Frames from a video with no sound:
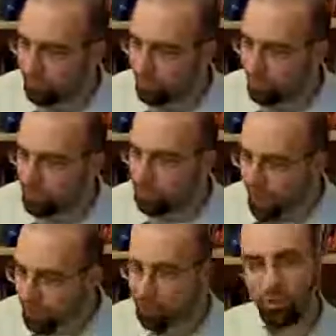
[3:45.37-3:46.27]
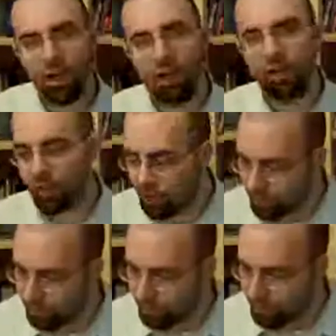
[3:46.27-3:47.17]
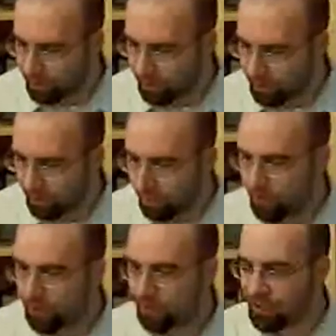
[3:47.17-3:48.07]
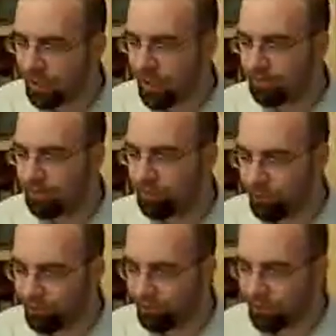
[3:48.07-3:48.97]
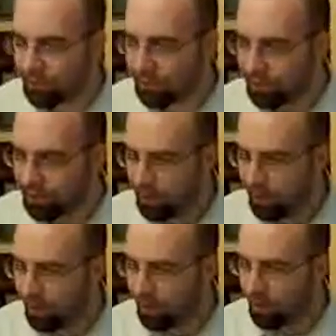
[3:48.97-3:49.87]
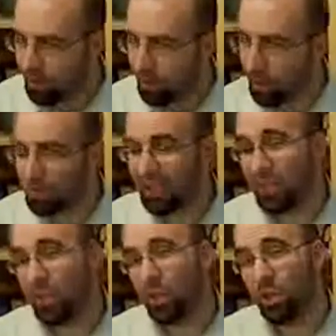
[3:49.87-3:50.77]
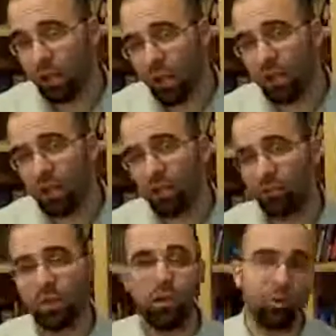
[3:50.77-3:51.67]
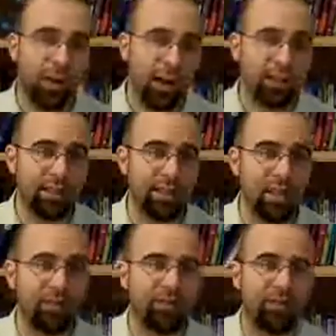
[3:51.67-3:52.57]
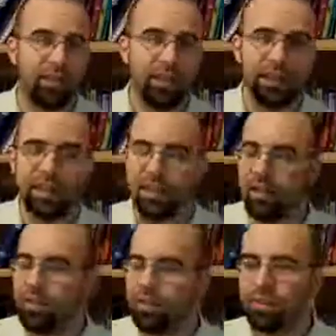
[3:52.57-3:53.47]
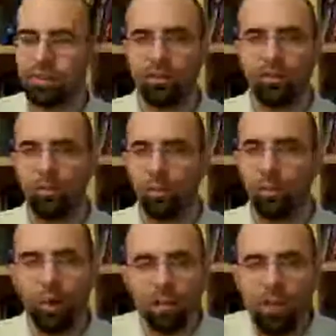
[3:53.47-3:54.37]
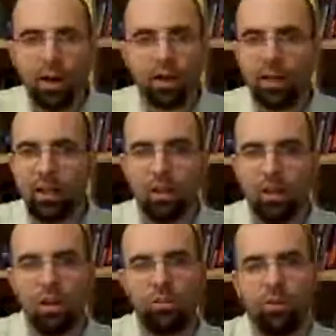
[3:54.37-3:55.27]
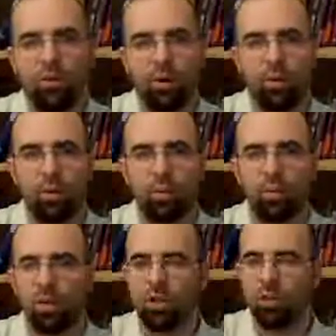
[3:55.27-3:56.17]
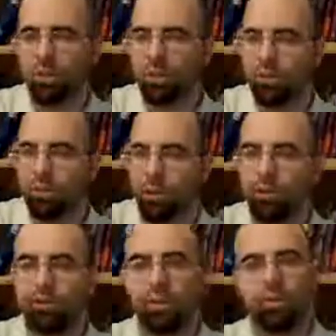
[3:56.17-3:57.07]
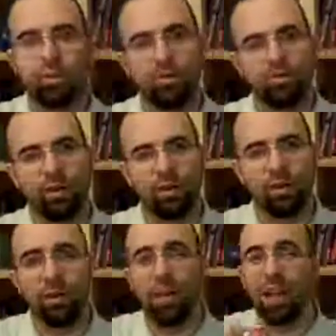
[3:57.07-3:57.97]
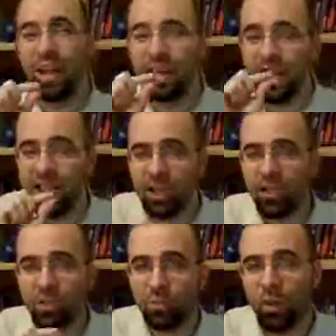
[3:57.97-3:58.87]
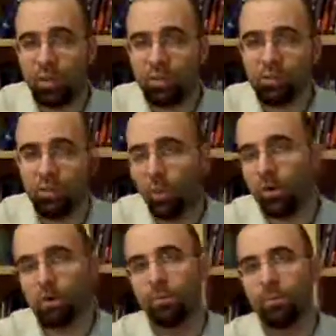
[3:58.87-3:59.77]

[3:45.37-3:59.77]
when God created the universe, was it not perfect, but only good to recreate itself? Now this, I'm not going to get caught up in parsing the words. Was it perfect? Was it very good? Here's what's important.